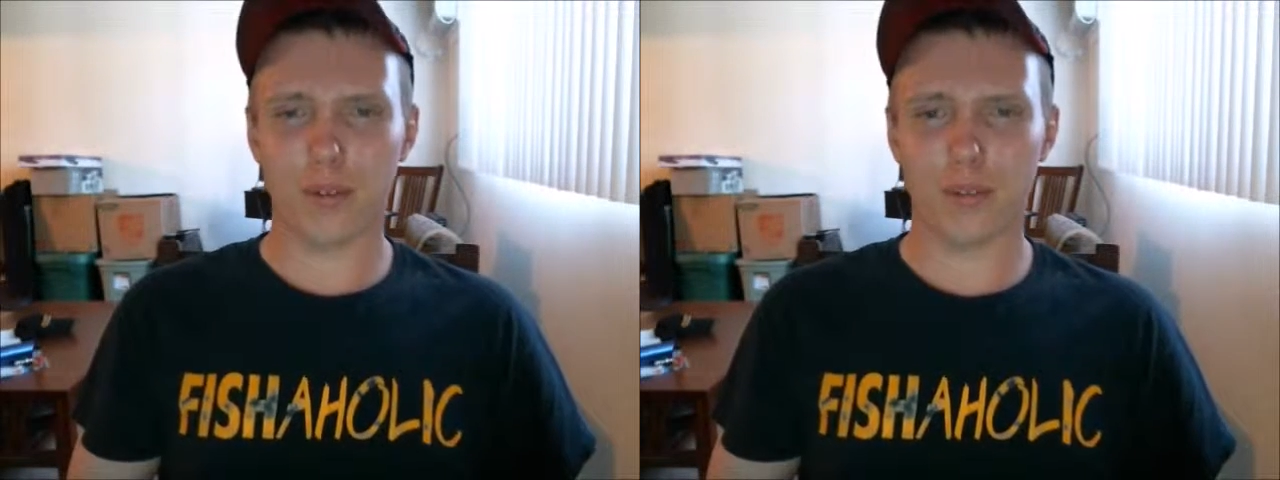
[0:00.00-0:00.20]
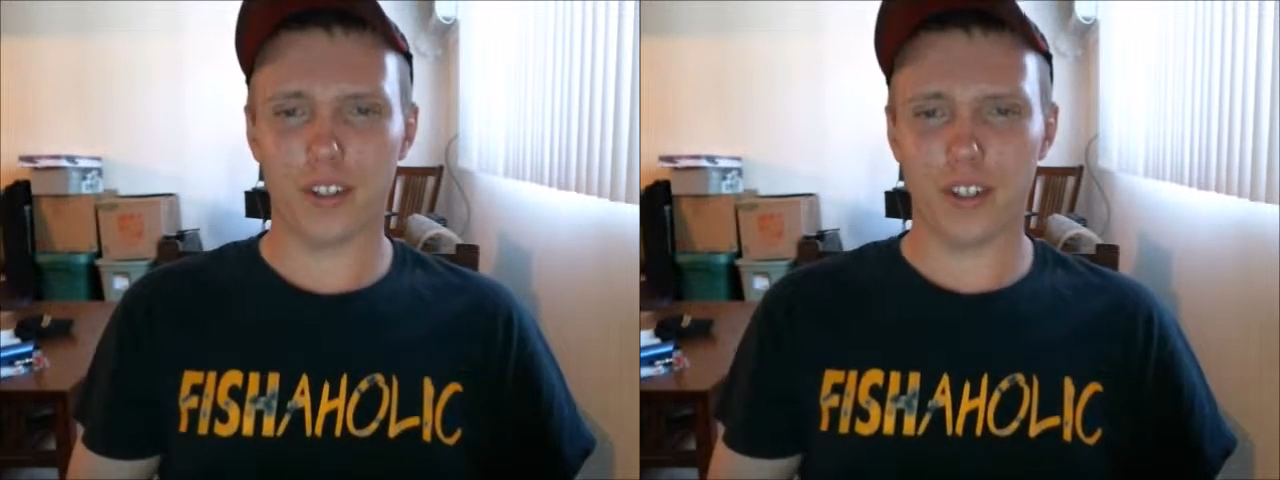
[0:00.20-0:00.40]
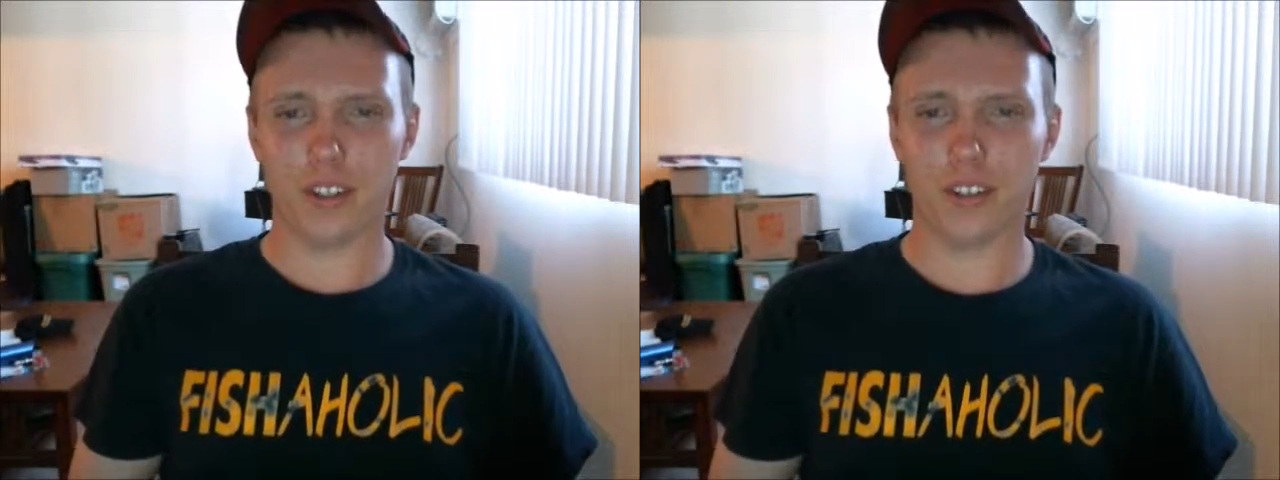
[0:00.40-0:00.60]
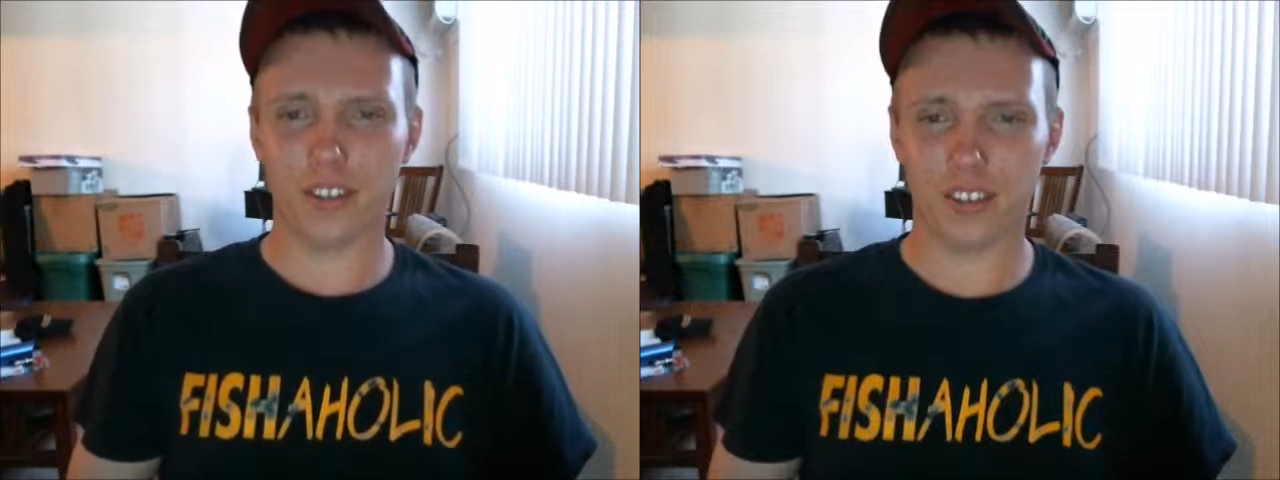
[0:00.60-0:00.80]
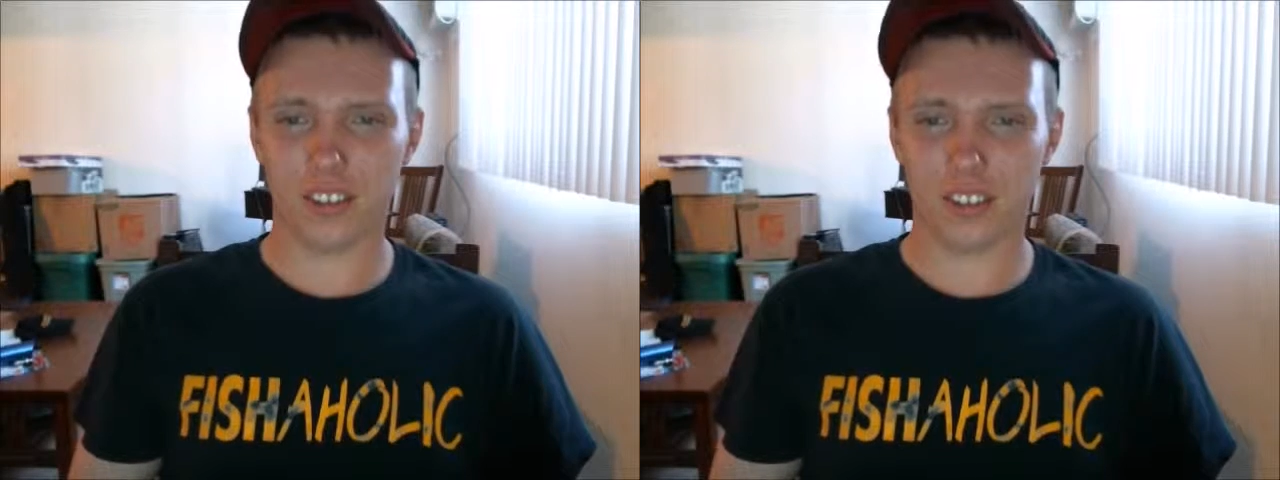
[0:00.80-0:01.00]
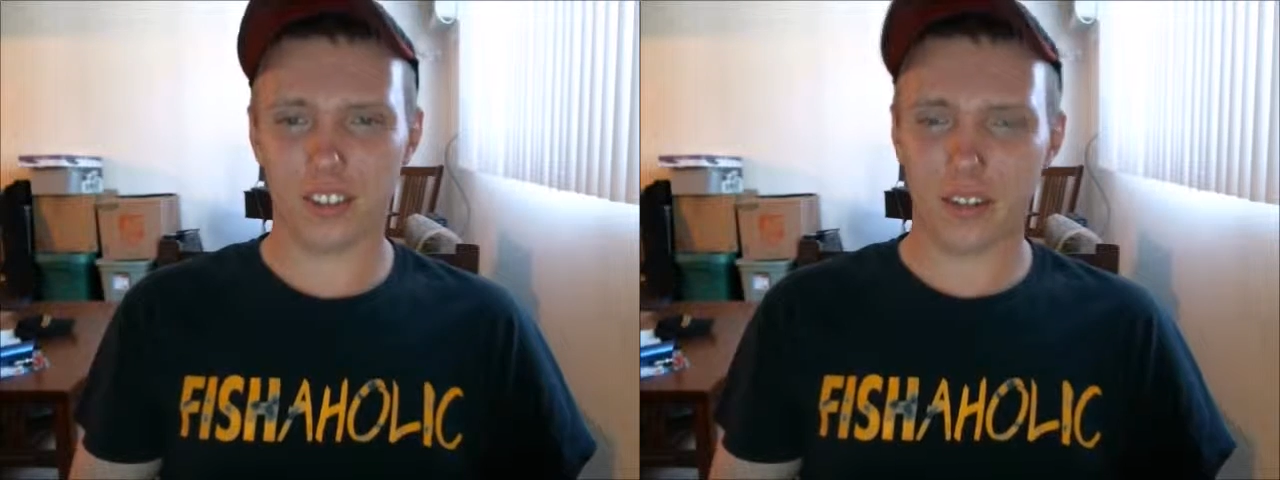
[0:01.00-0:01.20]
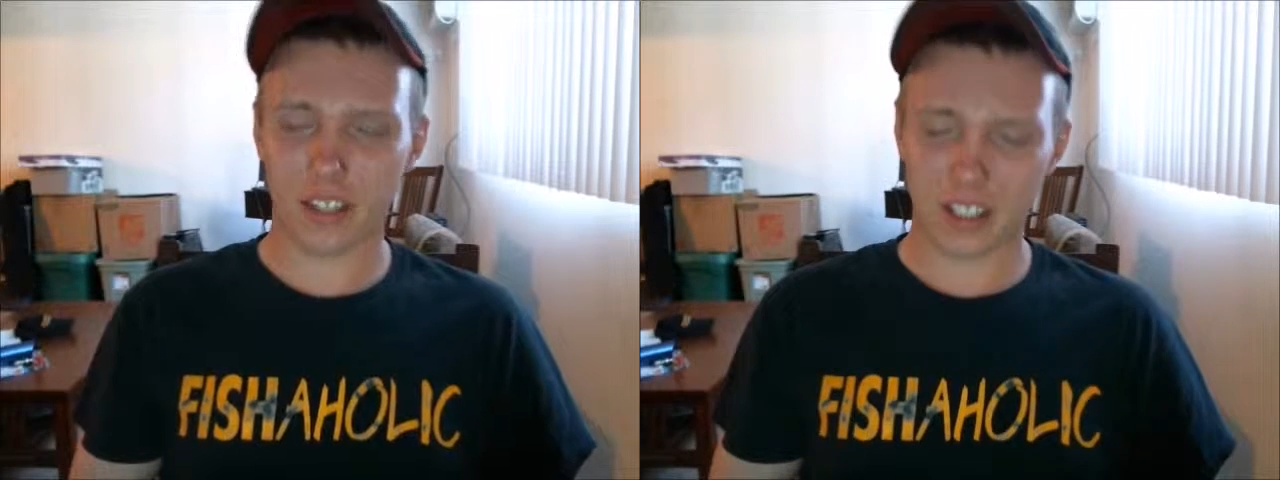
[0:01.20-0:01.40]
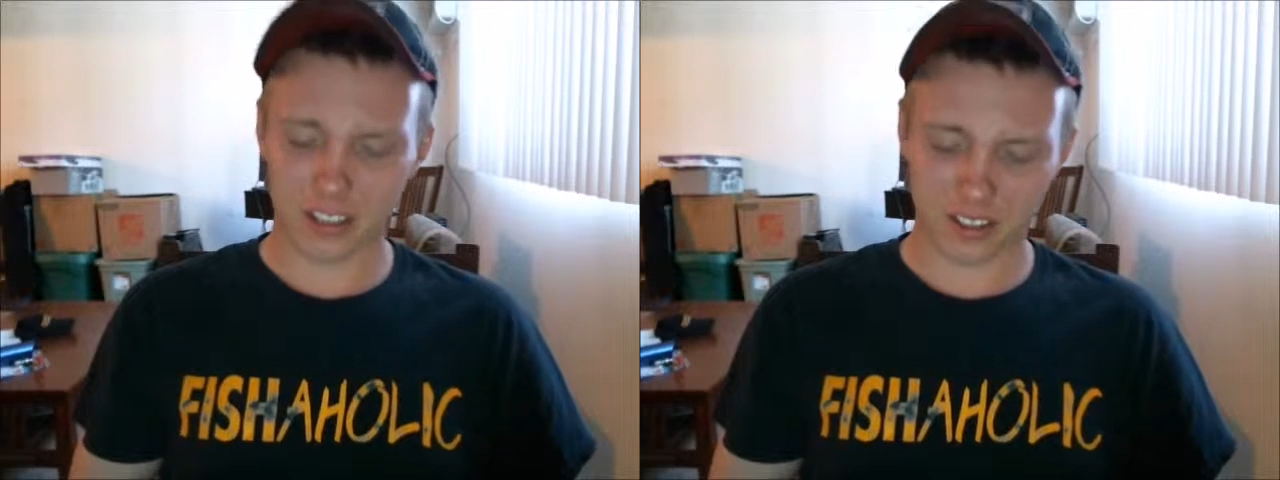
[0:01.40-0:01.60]
video because I got
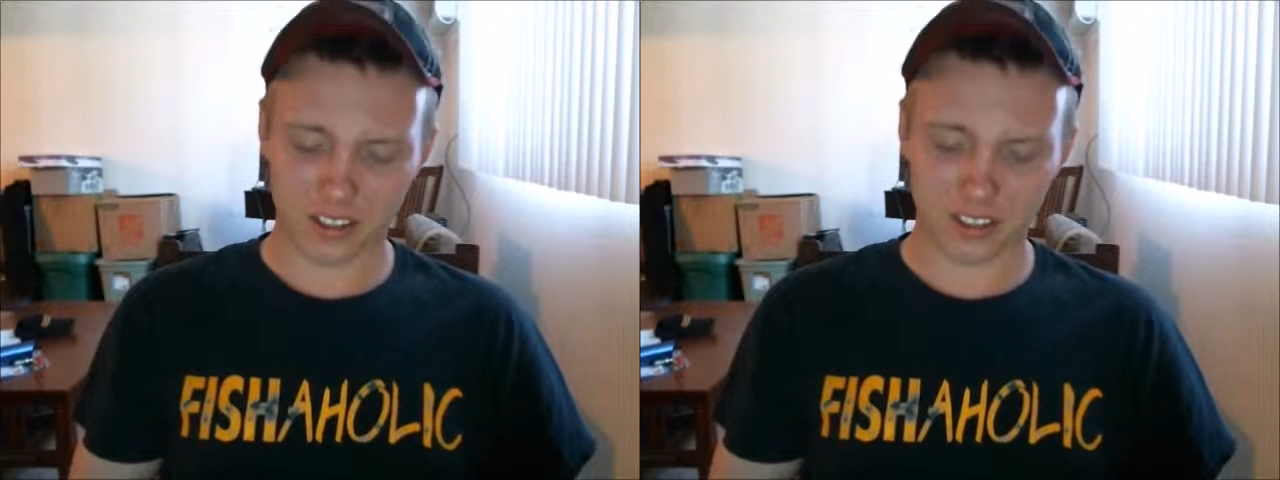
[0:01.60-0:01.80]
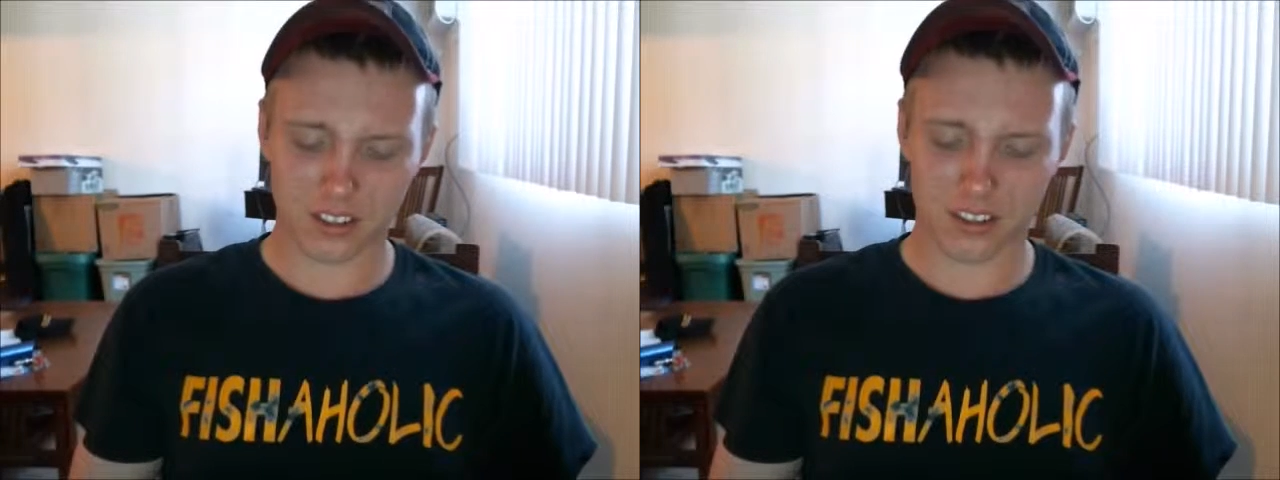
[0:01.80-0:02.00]
this.